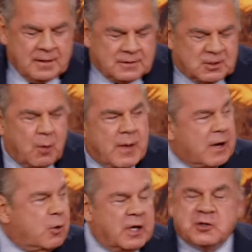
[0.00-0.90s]
so my
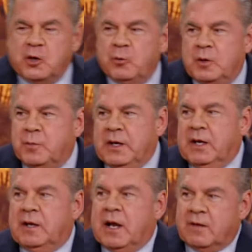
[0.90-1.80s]
question would
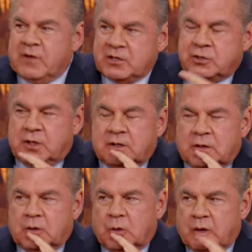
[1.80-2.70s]
be like if I stood at the
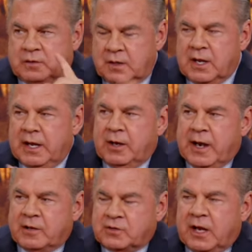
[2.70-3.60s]
door tonight and
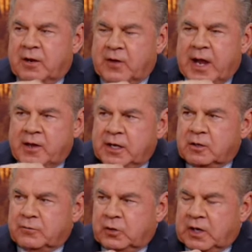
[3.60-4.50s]
asked,
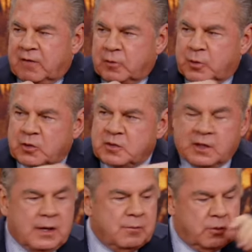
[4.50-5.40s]
interviewed every person that
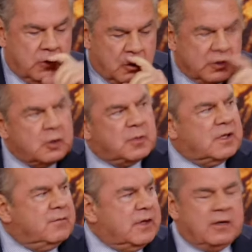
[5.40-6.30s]
came through the door, you
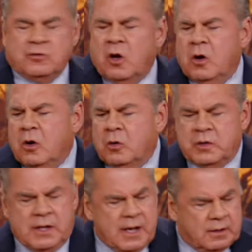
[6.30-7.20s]
believe in angels? Oh
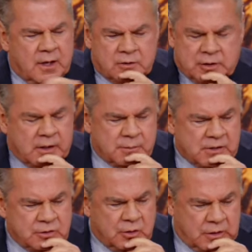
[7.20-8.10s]
yeah, Doctor Jenkins, I
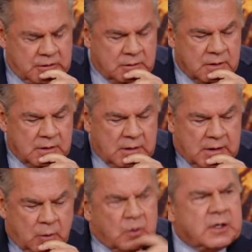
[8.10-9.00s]
sure do.
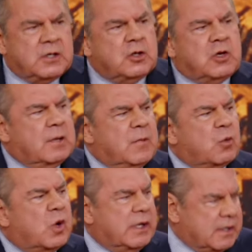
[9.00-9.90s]
Well, can you give me
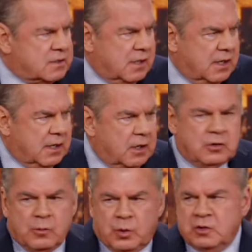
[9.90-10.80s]
one incident in
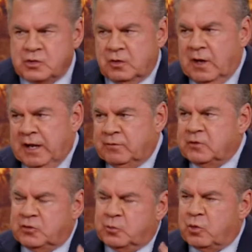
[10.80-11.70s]
your personal life
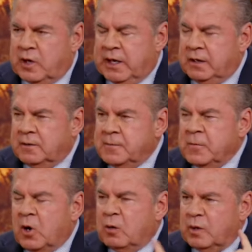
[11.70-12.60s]
that you prayed
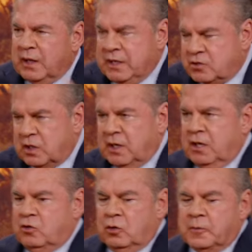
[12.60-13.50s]
or released an
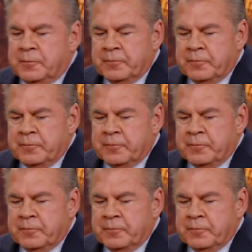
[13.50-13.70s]
angel,